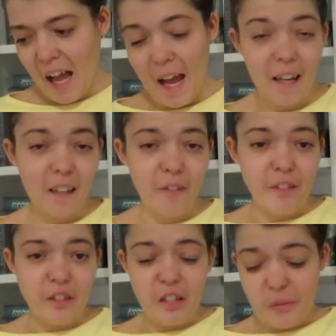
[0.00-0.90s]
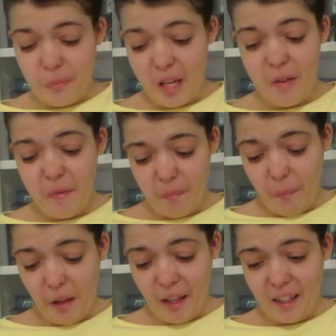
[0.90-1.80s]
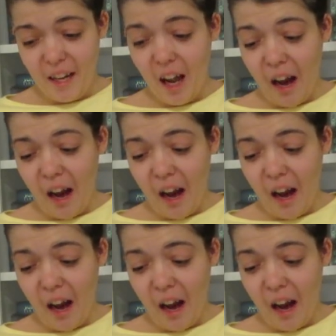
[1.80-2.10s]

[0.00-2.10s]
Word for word: I don't know if it's just me, but